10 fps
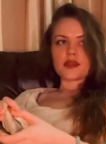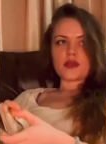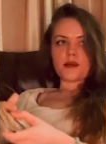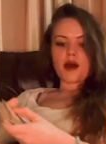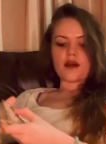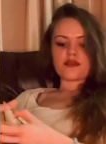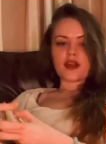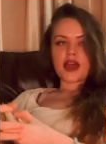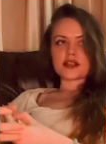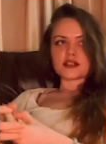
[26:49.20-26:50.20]
The
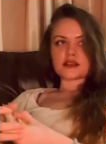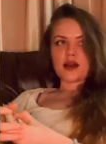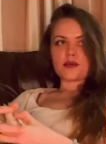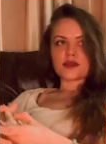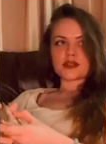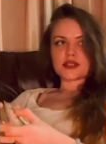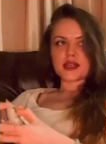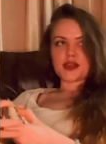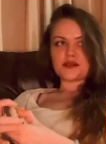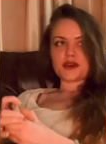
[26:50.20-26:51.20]
butterfly just come on the
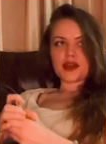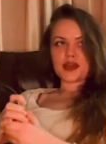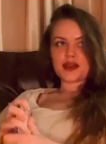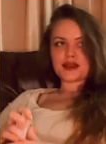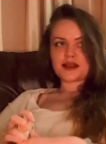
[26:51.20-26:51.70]
TV.